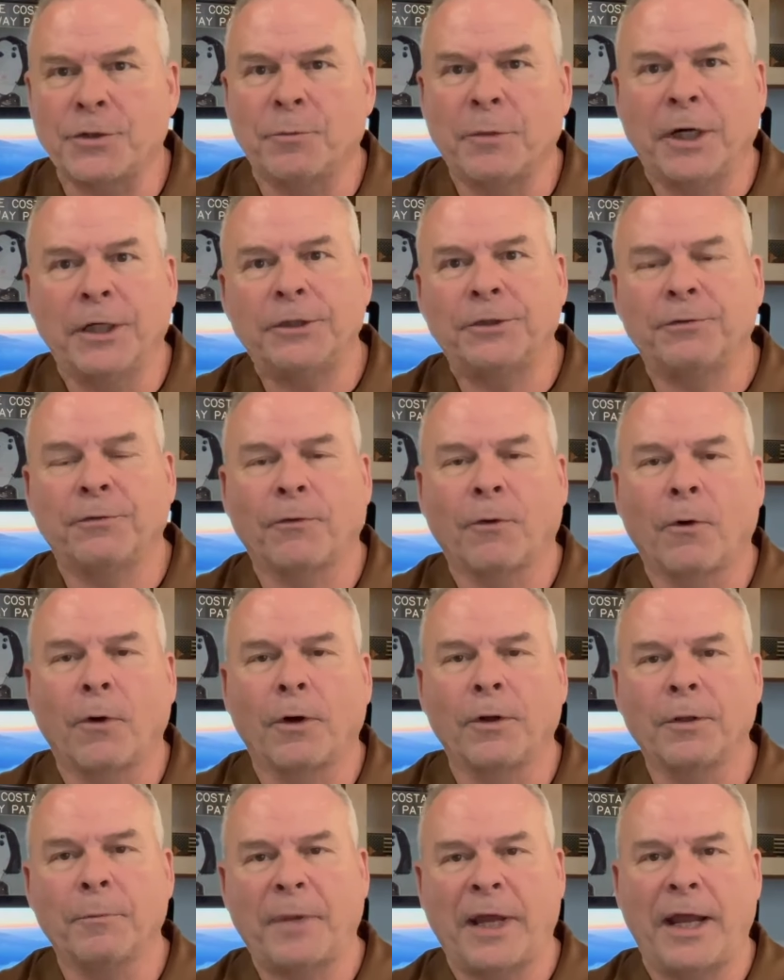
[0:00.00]
much
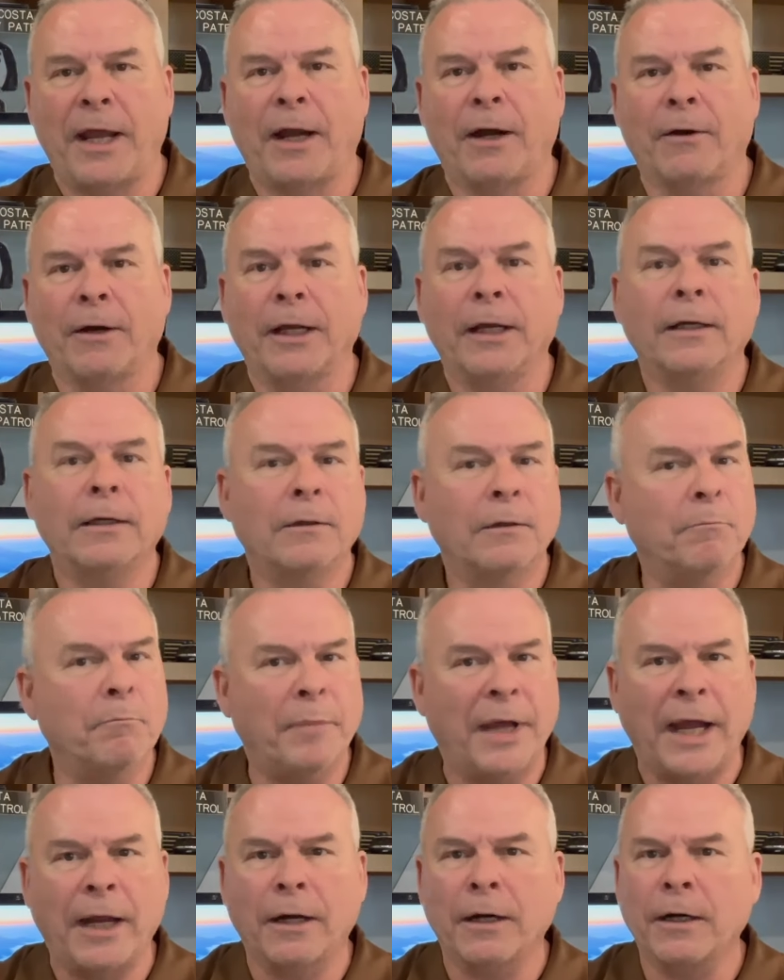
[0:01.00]
for the Bay Area.
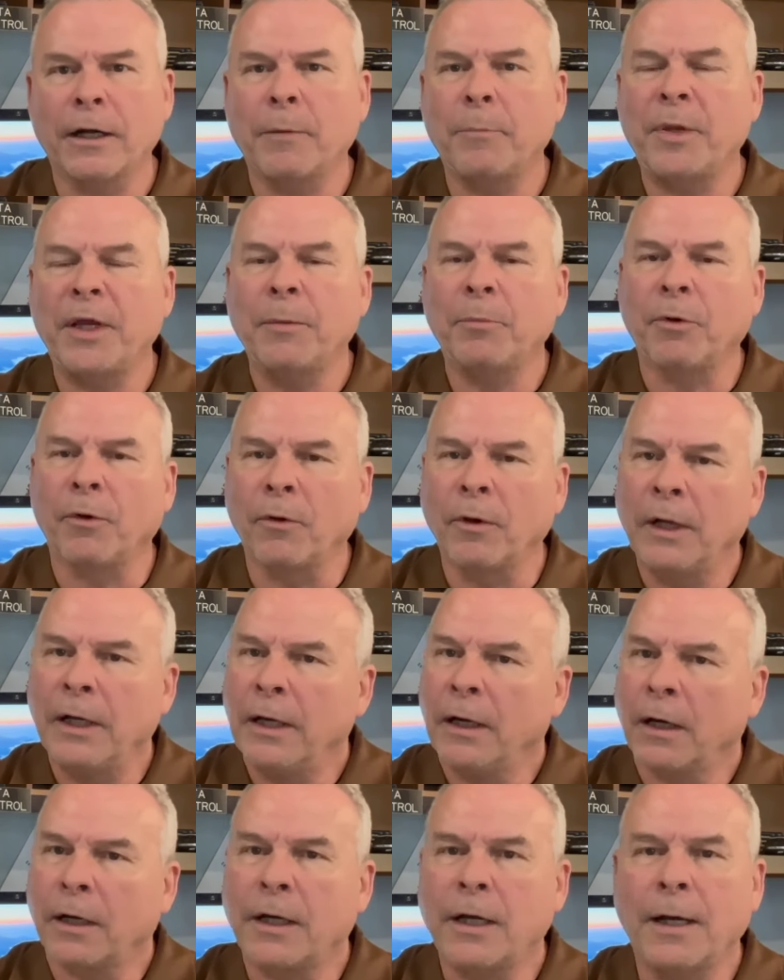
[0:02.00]
Bay Area people
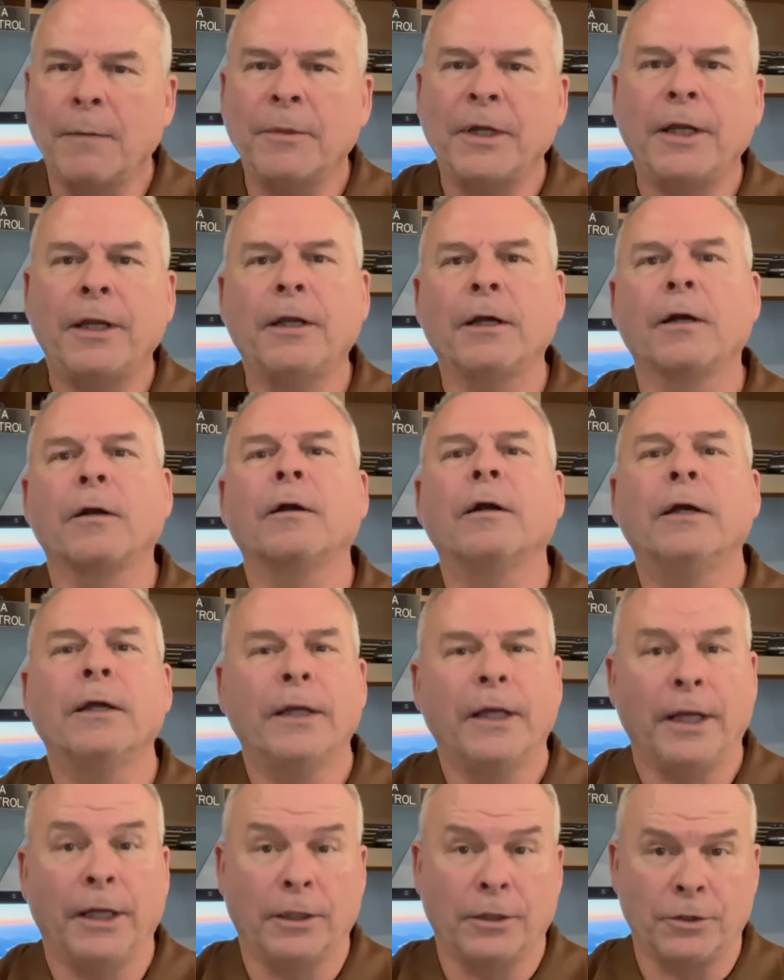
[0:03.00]
come in here
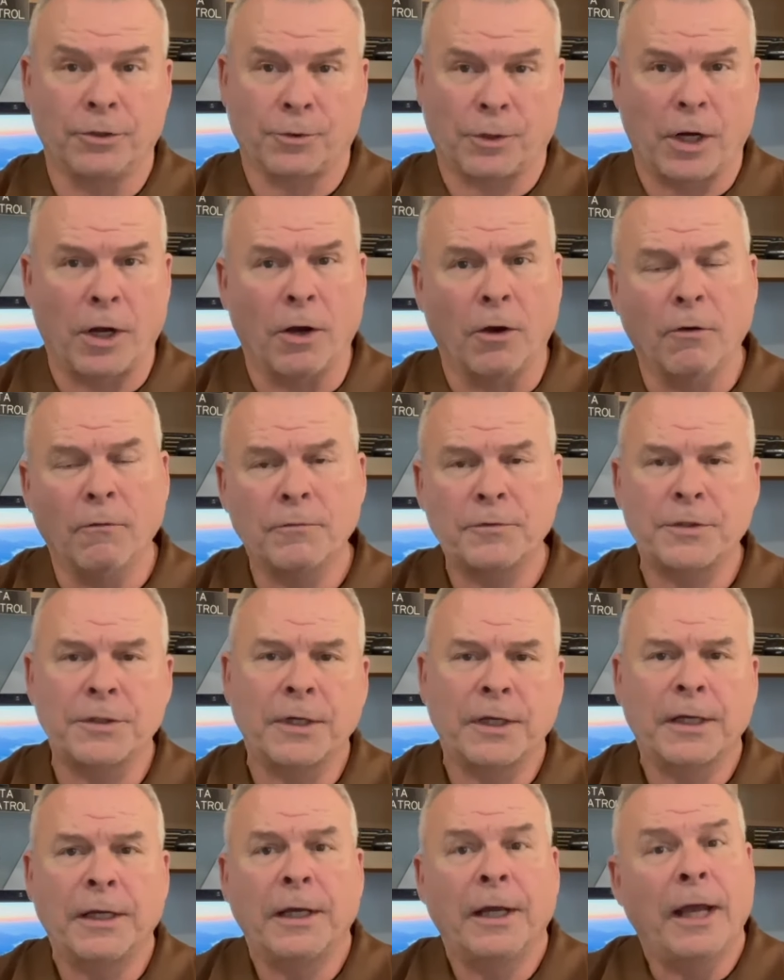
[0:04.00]
in droves.
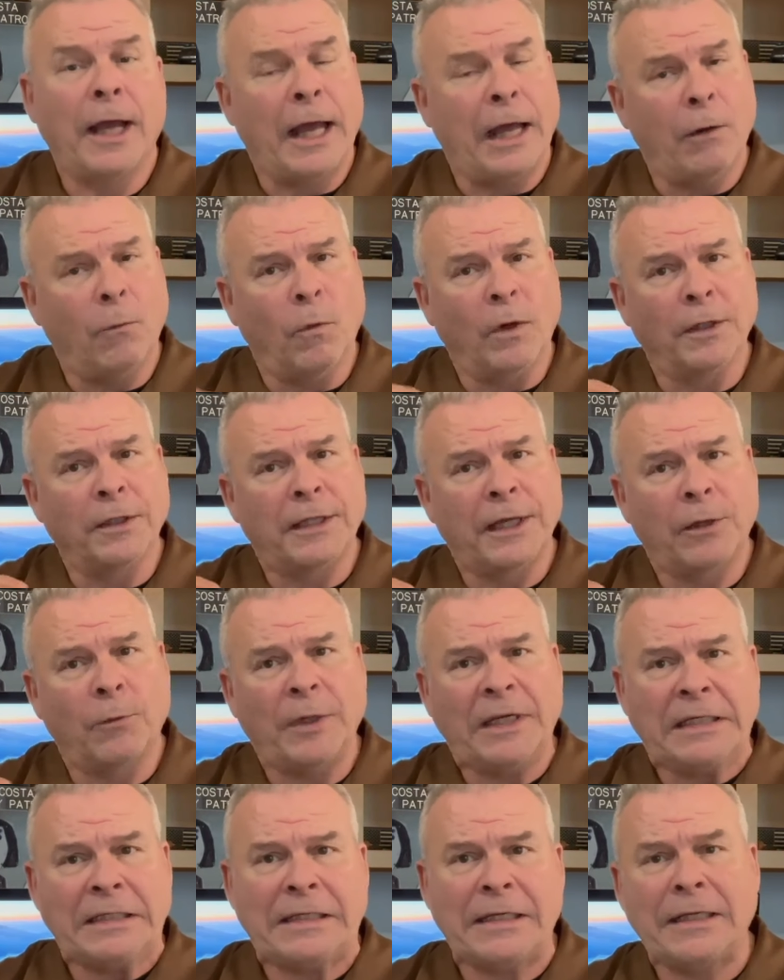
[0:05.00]
And one thing
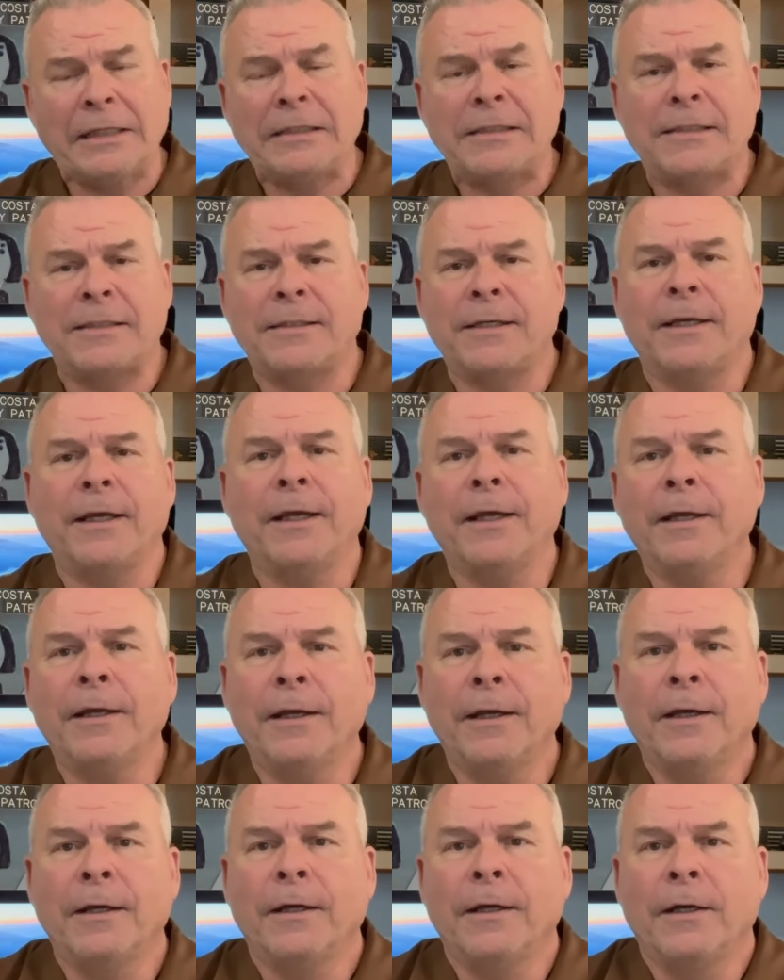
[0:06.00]
we did see
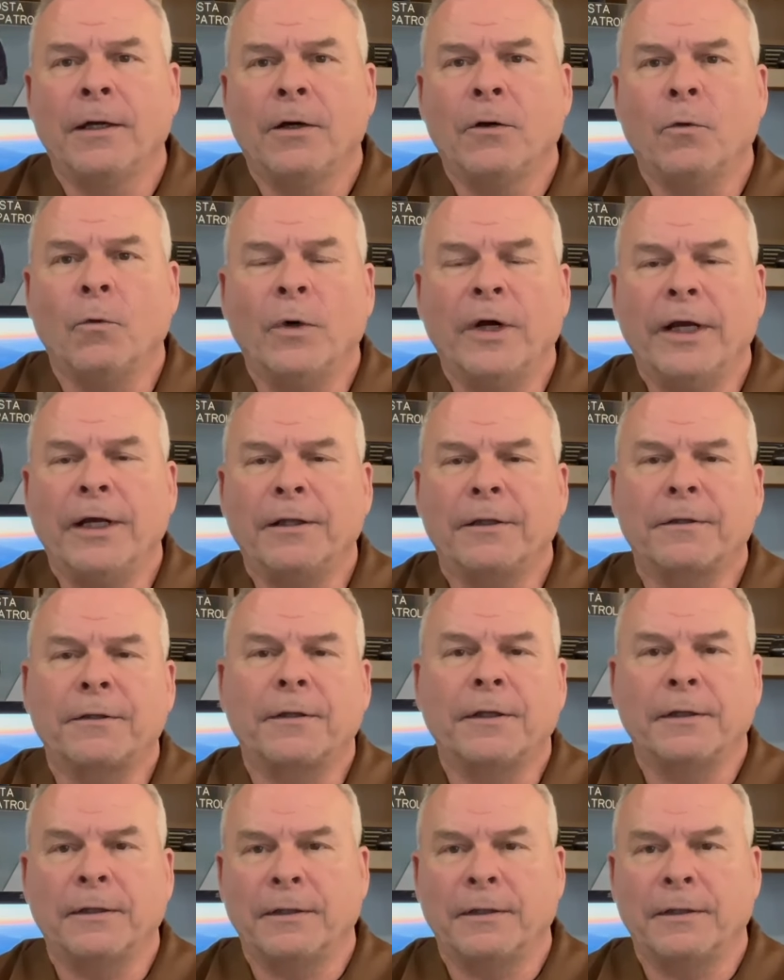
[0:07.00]
with